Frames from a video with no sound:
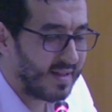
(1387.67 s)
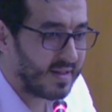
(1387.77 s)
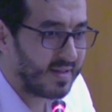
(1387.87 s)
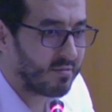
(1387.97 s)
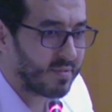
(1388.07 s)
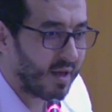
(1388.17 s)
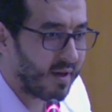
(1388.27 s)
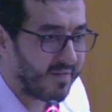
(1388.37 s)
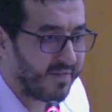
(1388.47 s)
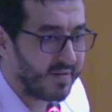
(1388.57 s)
they don't
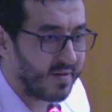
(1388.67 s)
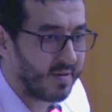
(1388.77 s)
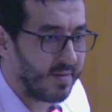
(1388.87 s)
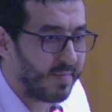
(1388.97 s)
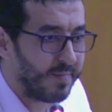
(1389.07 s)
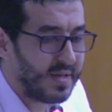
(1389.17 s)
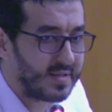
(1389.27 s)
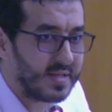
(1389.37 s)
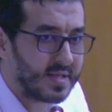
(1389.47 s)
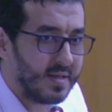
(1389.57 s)
have
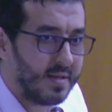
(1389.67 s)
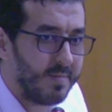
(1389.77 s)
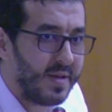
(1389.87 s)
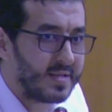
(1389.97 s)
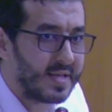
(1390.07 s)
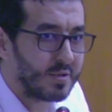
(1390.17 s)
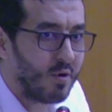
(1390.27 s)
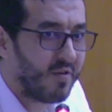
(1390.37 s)
basics